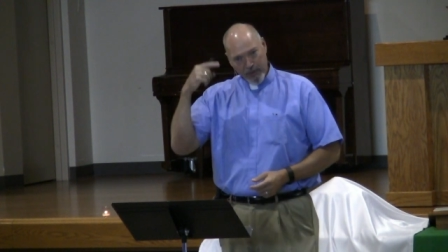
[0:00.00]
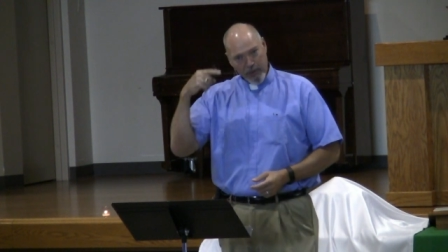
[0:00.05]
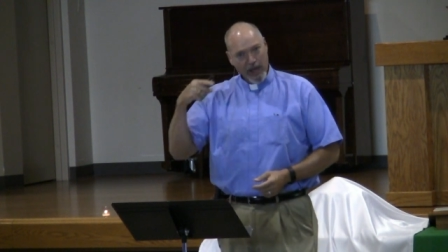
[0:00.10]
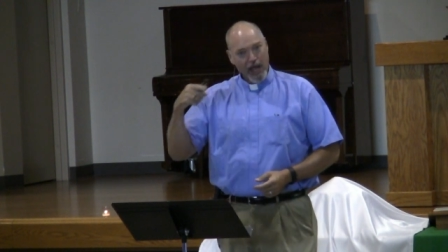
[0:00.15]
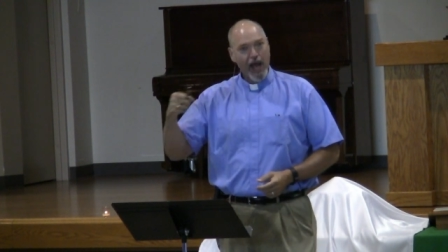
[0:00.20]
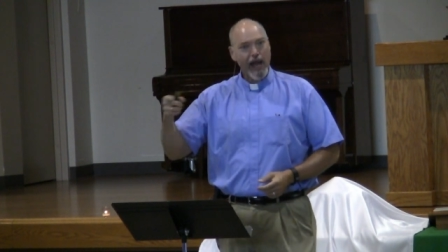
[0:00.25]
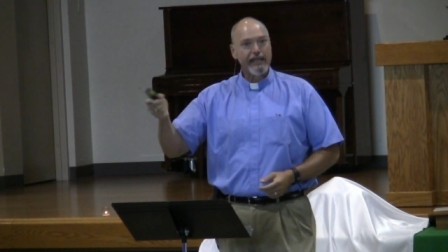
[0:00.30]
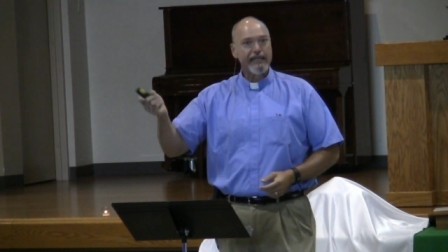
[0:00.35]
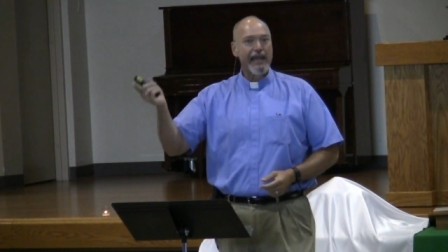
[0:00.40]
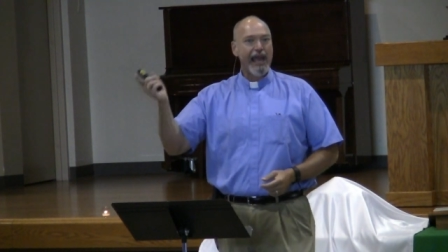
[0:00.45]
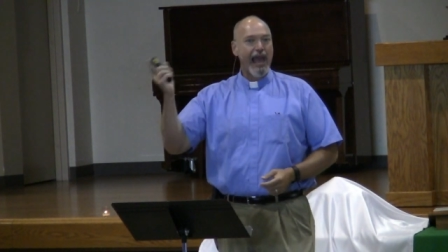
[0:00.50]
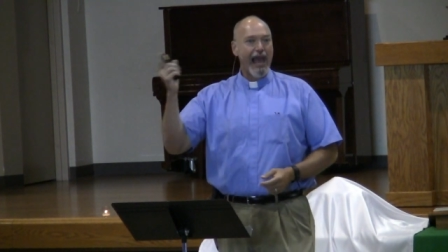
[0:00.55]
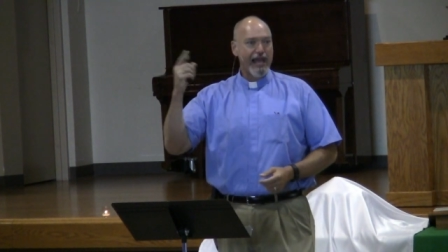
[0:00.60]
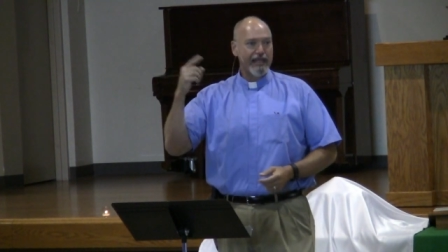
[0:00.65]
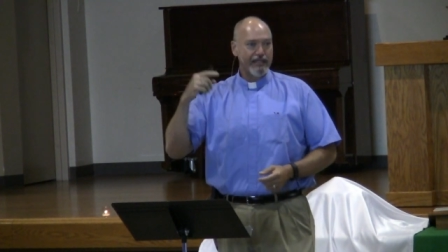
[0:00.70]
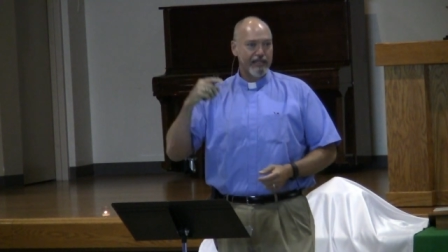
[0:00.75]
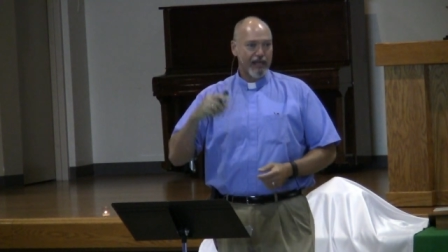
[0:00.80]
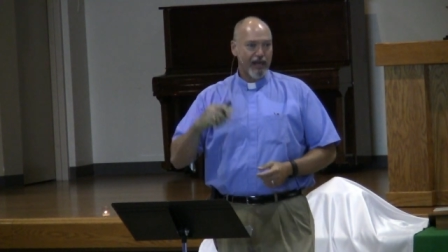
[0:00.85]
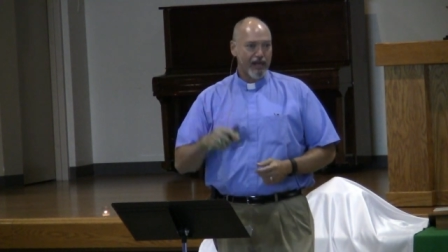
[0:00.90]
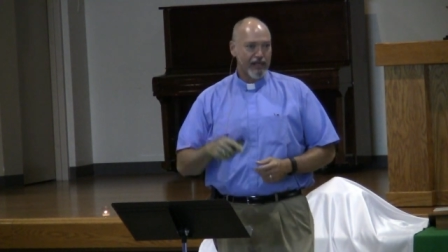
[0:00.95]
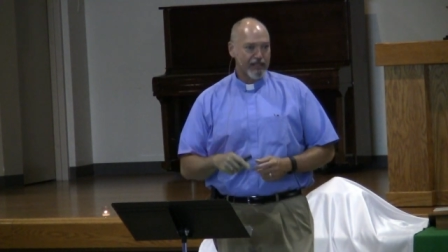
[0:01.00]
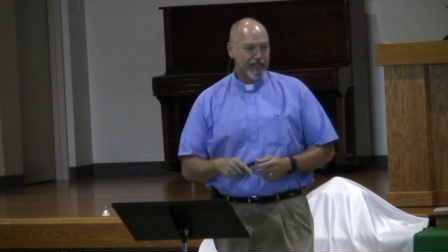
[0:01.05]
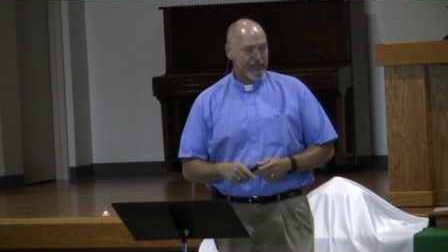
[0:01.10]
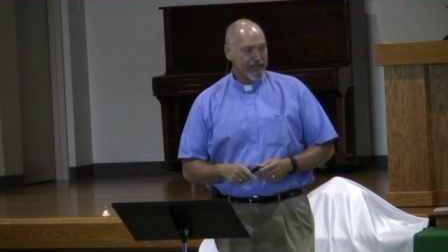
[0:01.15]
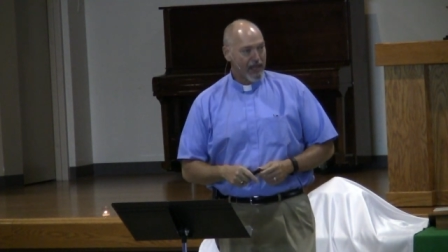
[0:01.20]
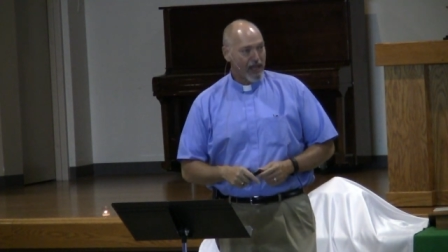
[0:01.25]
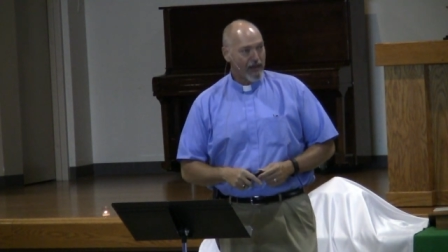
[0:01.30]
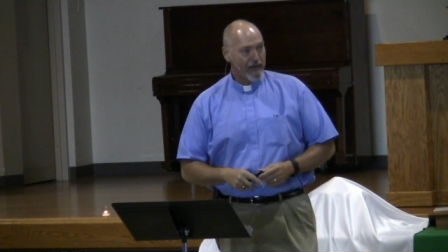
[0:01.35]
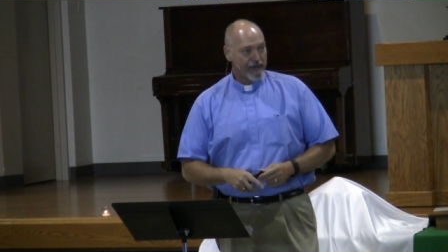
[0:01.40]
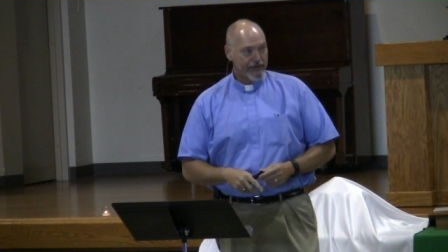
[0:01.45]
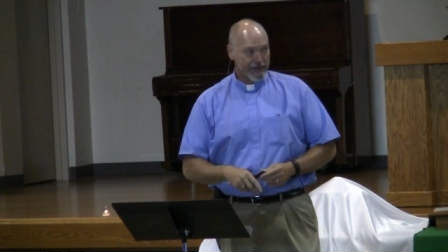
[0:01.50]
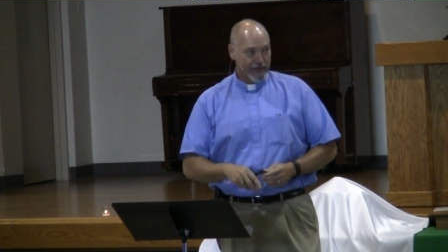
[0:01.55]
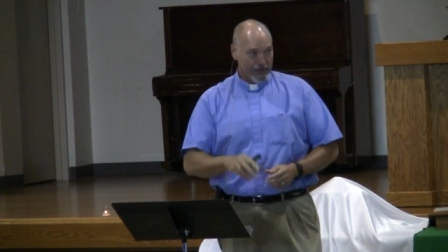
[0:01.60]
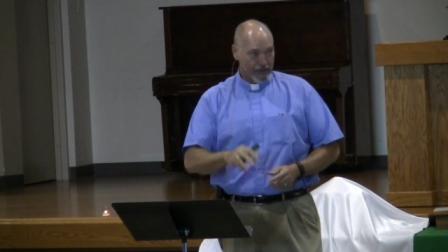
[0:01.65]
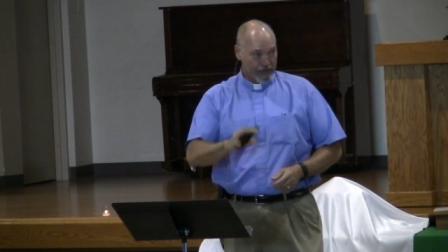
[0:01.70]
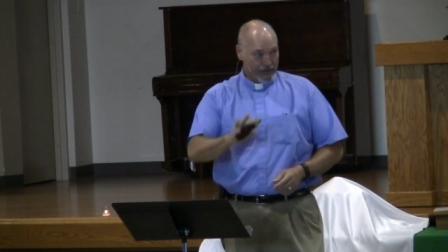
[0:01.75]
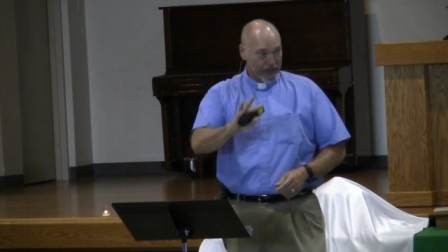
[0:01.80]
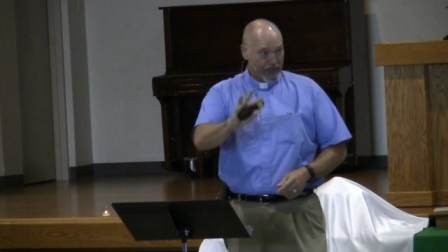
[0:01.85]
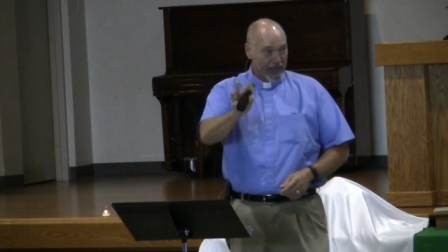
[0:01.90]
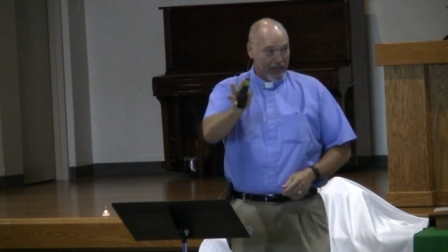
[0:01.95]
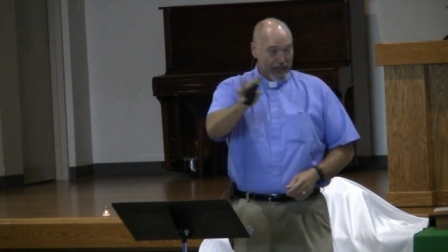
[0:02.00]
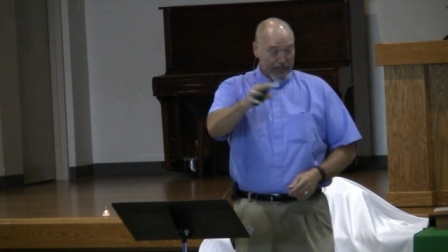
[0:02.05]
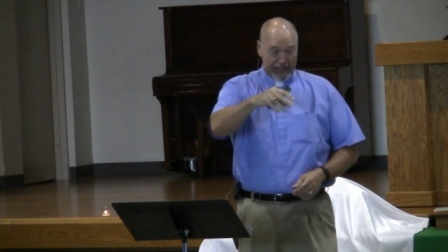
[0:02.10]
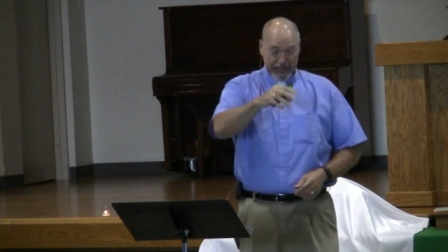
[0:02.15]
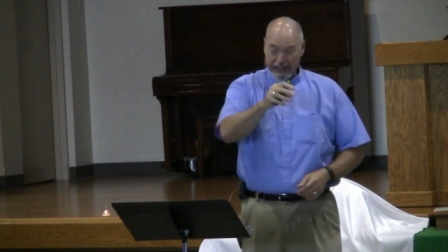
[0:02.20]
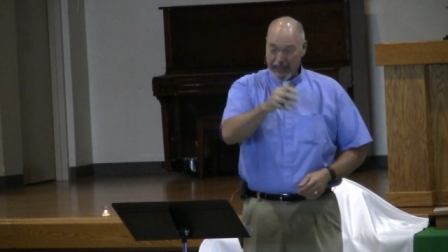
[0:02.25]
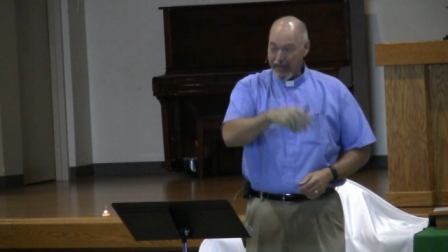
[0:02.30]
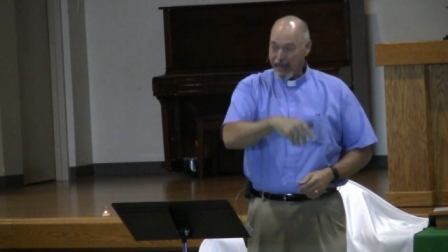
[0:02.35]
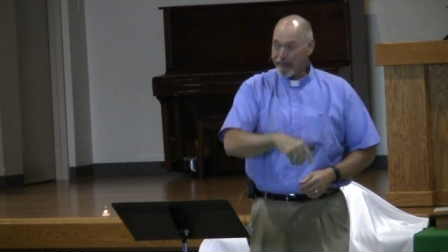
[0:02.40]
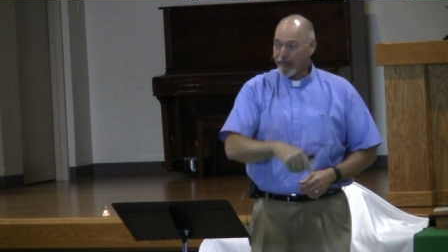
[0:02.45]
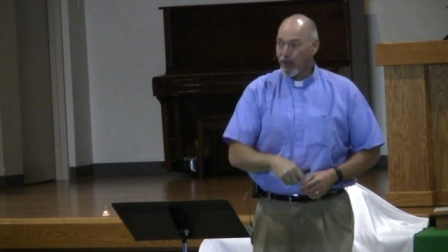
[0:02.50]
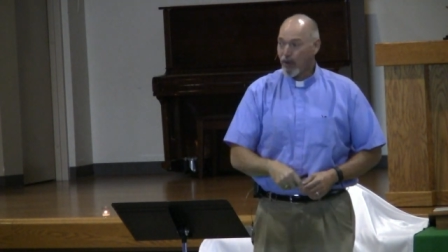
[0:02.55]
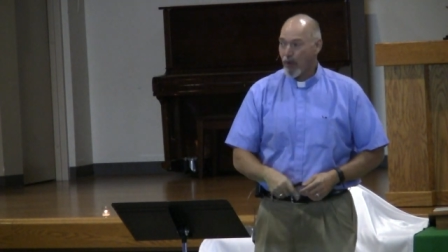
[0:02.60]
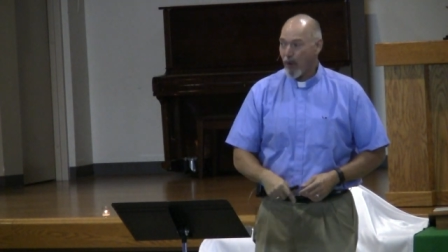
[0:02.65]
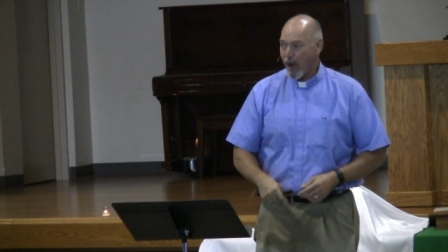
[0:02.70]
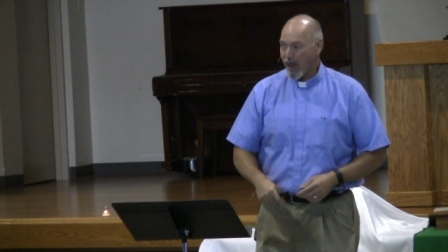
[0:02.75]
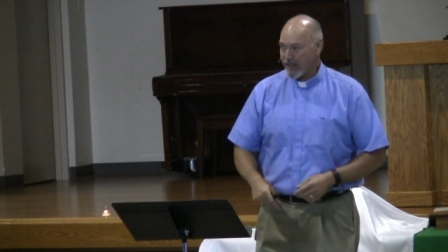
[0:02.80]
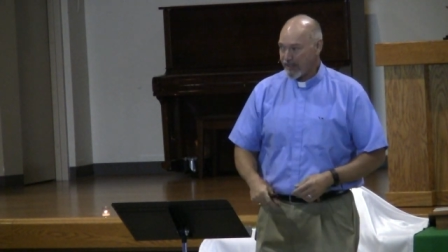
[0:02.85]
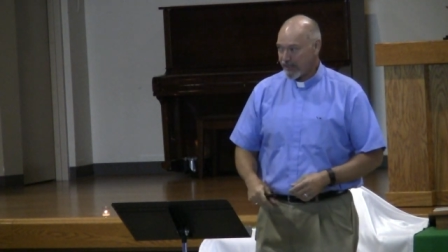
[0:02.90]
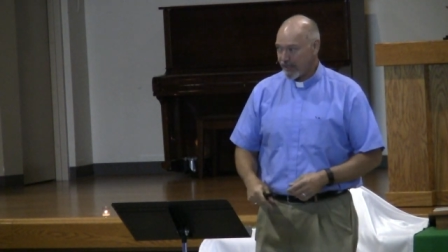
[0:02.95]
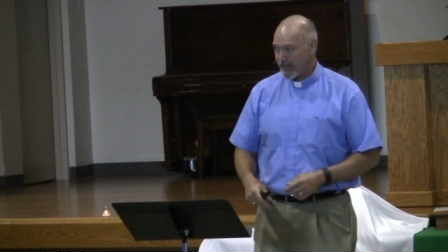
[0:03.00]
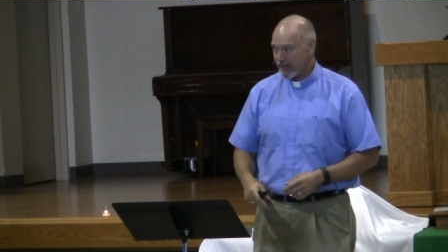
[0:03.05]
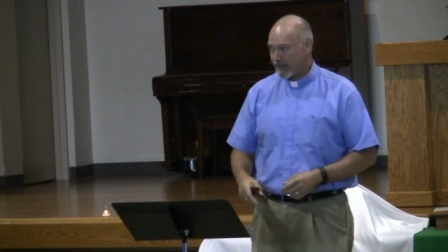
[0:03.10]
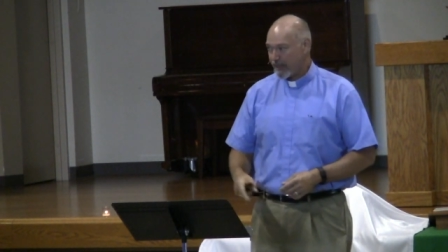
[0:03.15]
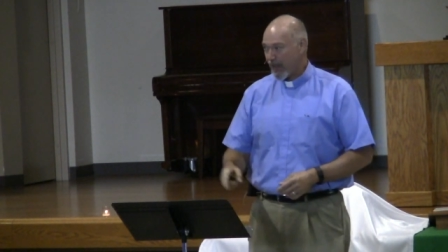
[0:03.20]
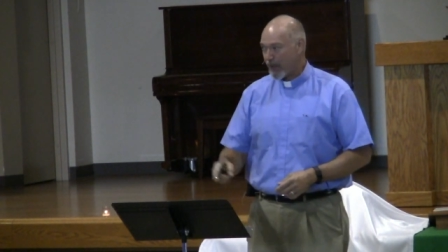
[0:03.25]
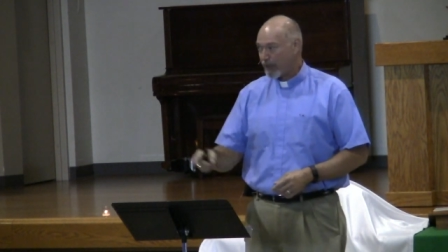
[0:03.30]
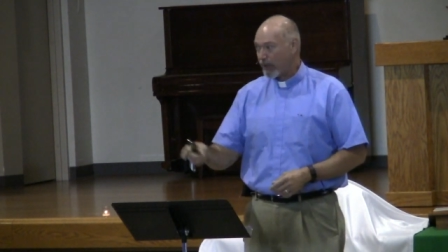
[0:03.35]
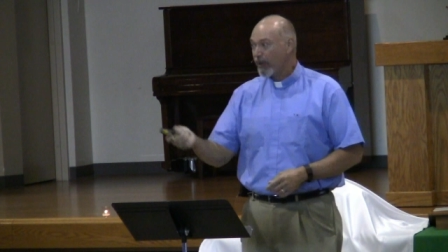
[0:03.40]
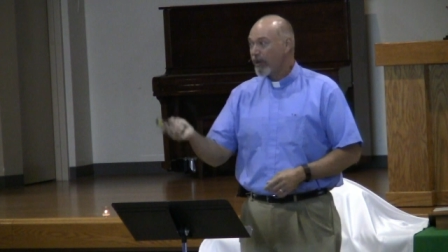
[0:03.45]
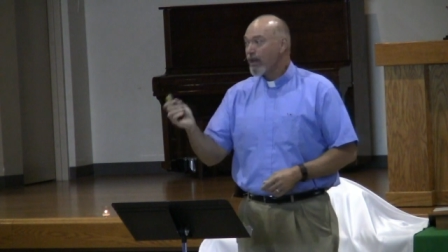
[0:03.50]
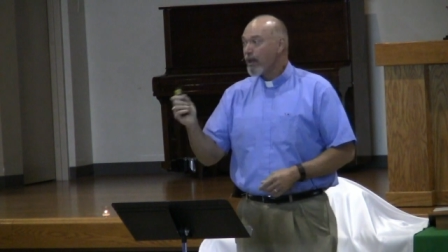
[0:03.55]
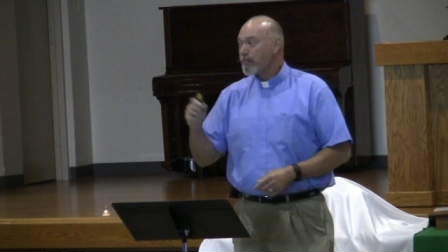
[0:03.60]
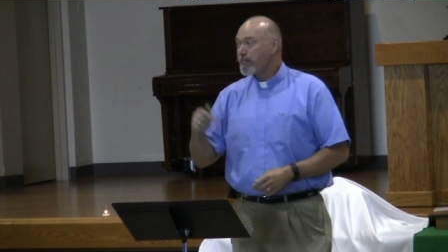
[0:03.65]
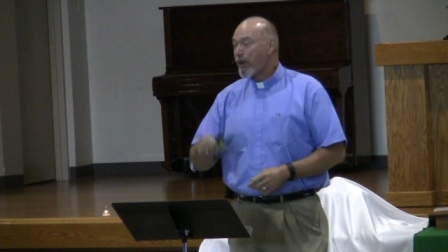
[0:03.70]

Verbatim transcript: we ought to ask ourselves those same questions that were